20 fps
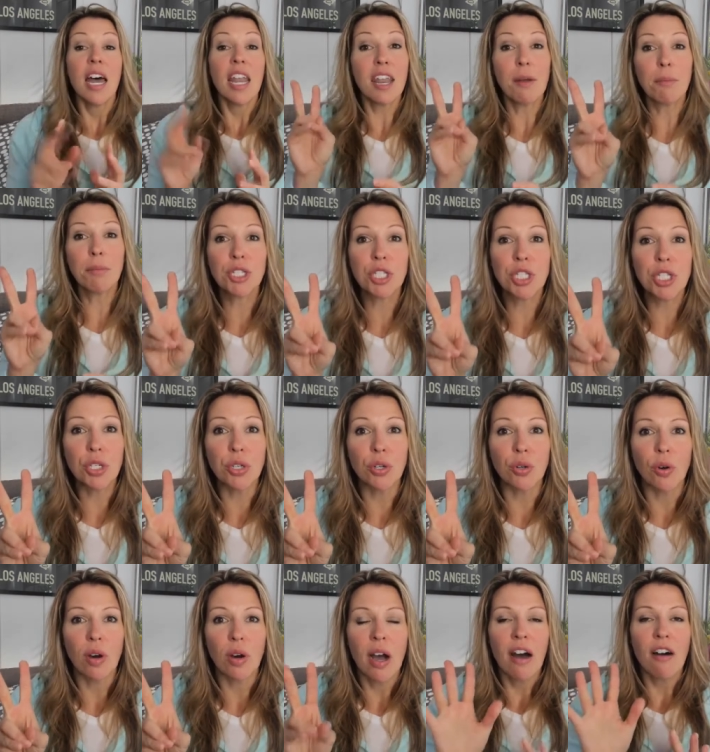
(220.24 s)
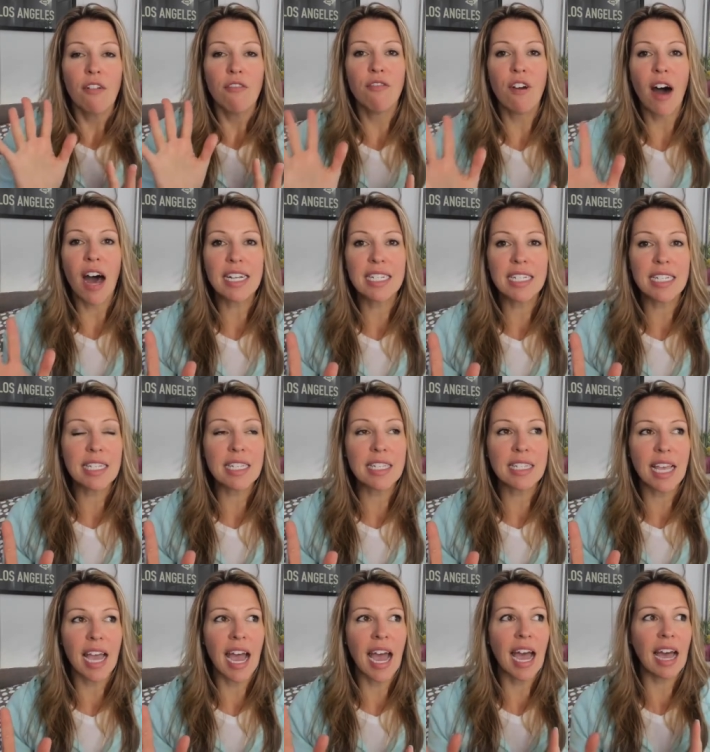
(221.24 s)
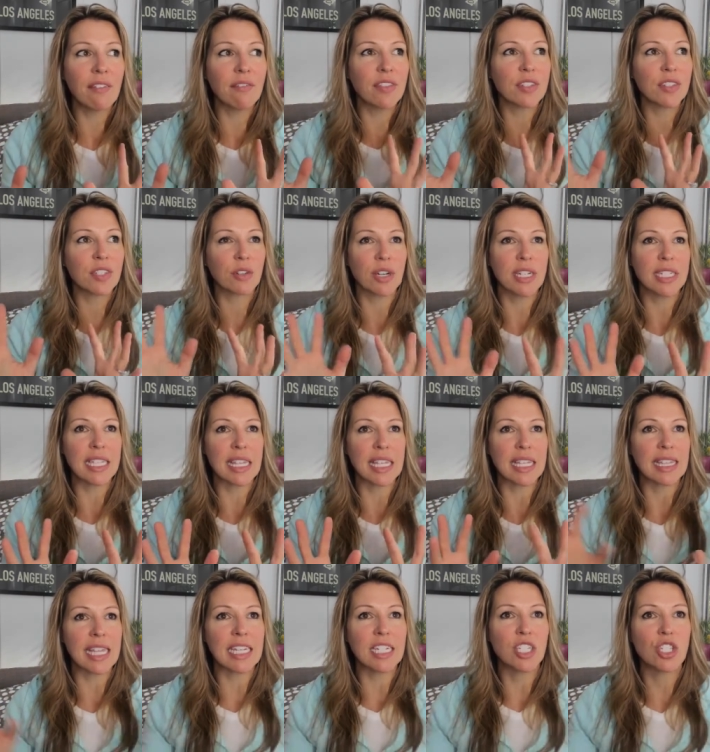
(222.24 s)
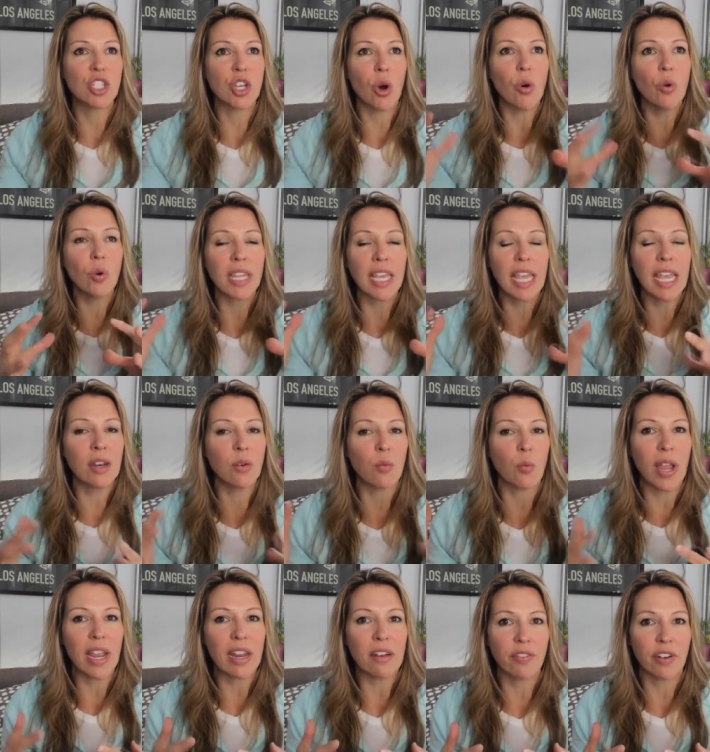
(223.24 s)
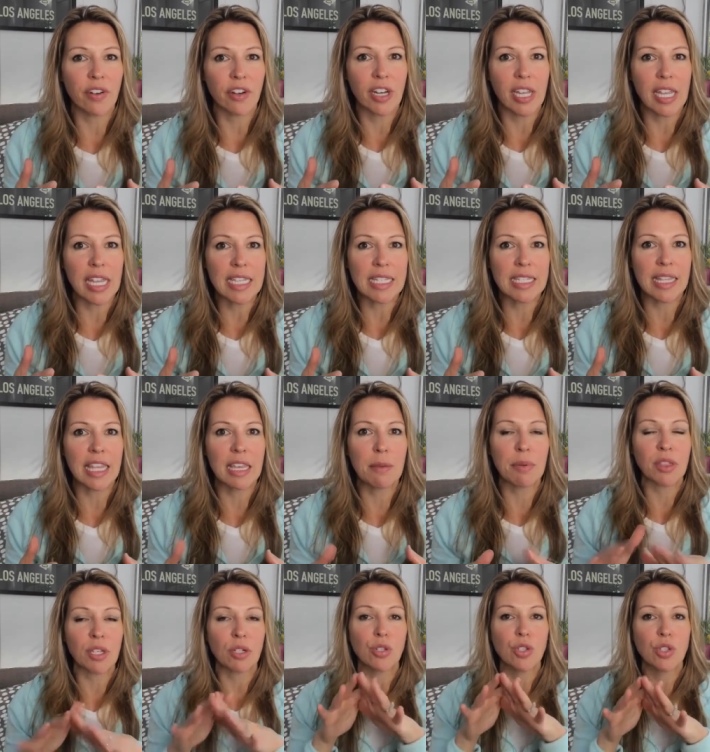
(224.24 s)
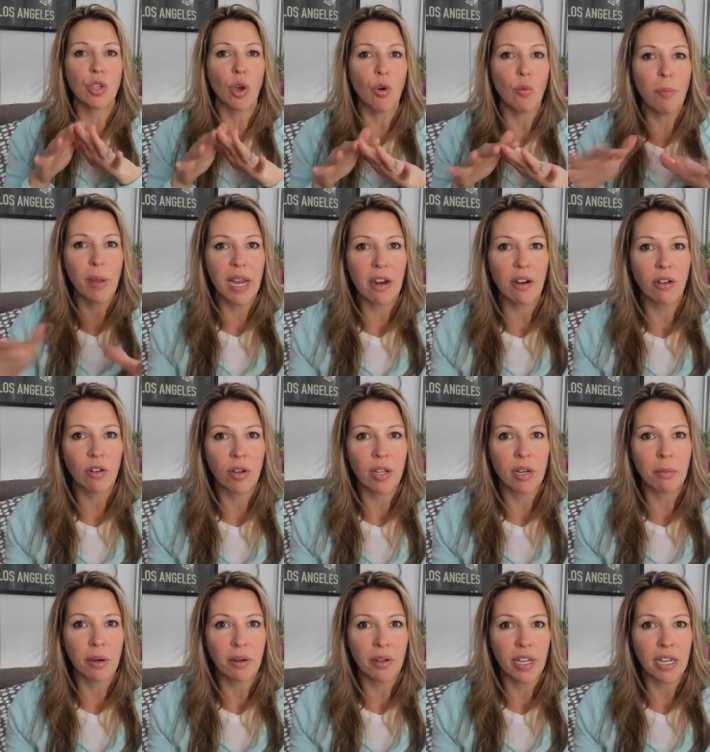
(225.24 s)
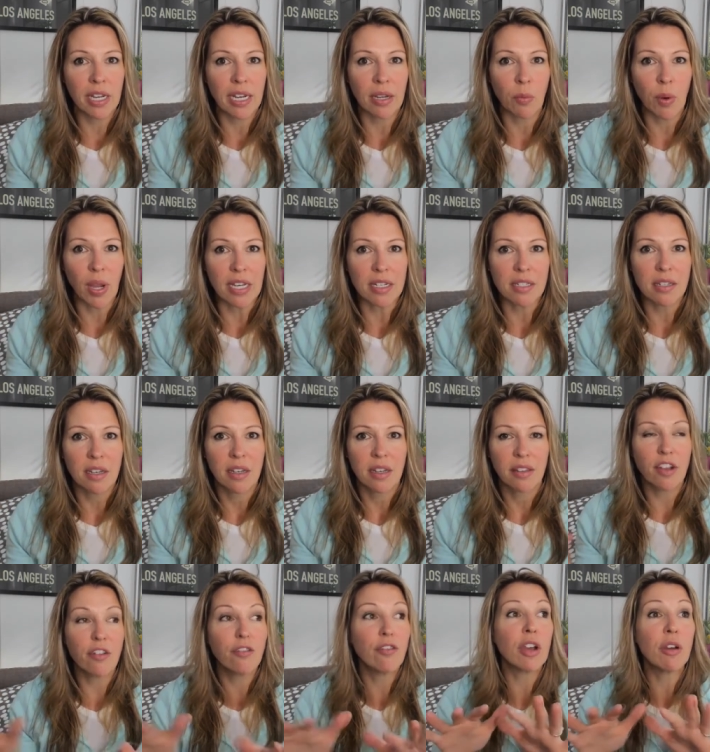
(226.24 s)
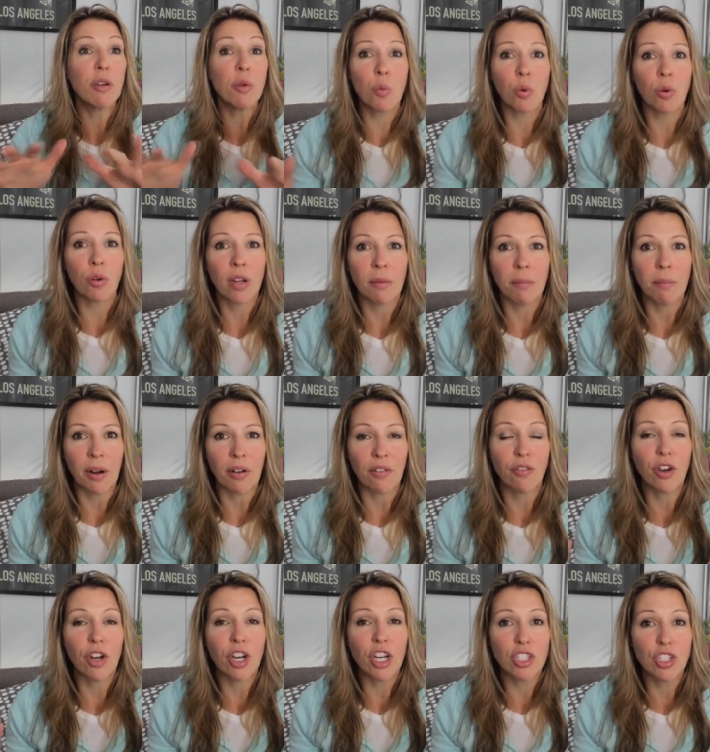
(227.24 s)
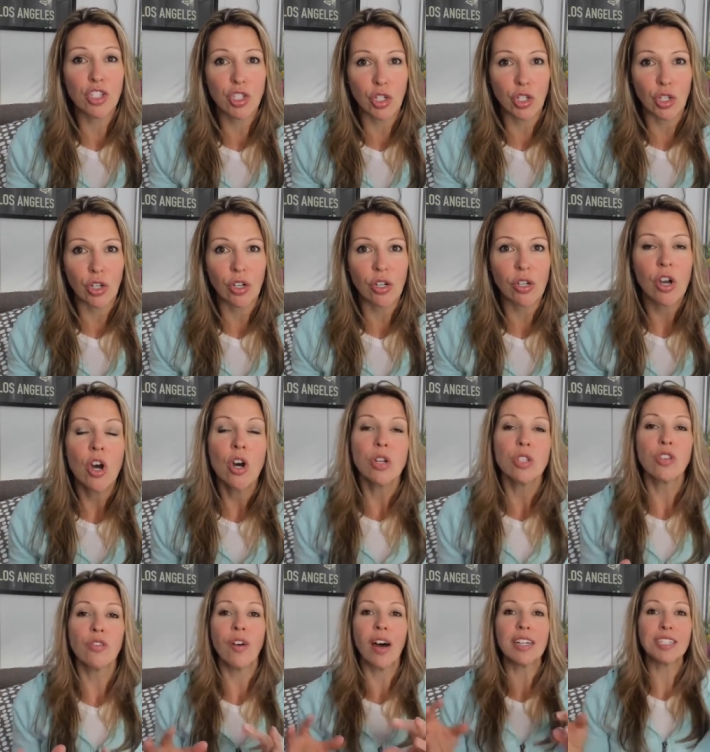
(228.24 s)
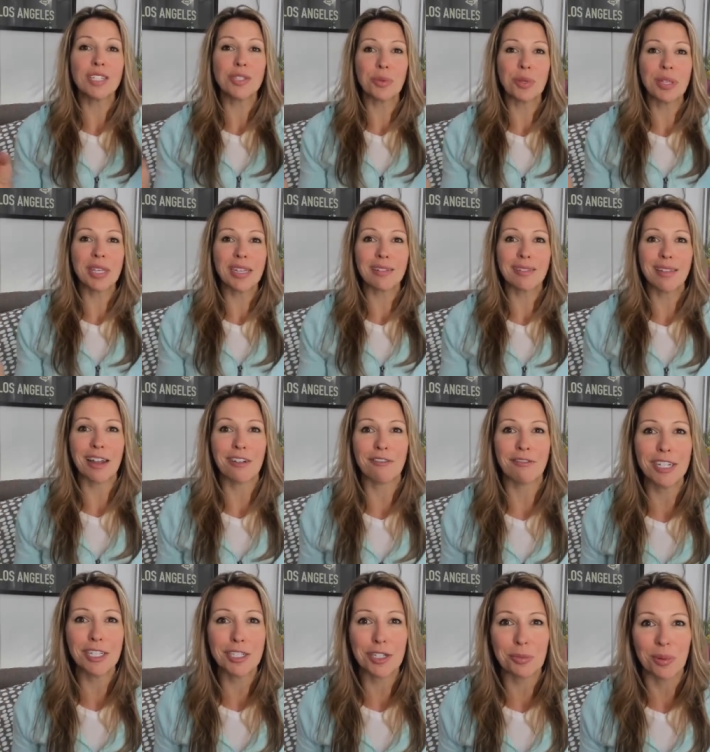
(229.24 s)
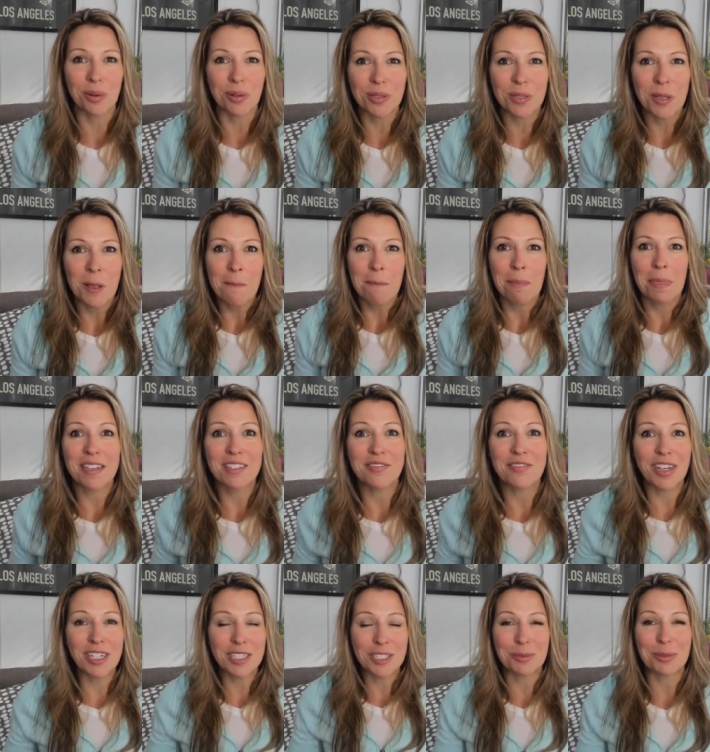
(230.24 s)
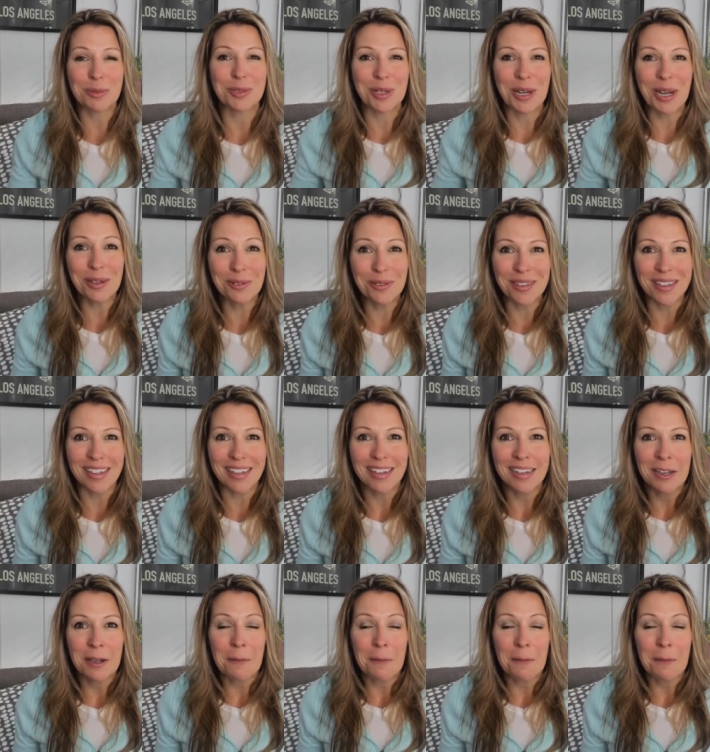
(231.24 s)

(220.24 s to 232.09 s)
Number two, Vatas have this crazy thing. They don't gain weight very easily, but they're so paranoid about gaining weight. They're very worried about it, very concerned. So Vatas will eat a lot of vegetables because vegetables are healthy.